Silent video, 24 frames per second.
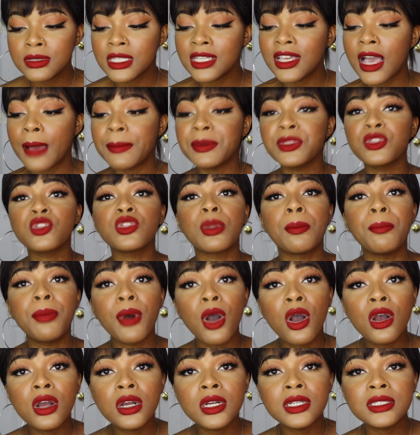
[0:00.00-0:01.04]
it got me through the
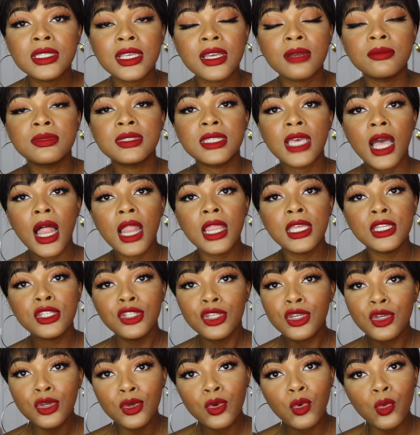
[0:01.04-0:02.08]
bars. Like, I'm telling
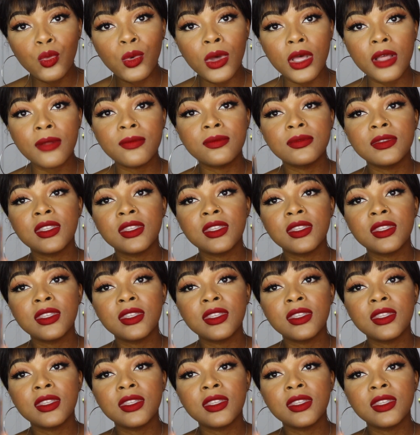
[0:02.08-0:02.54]
you,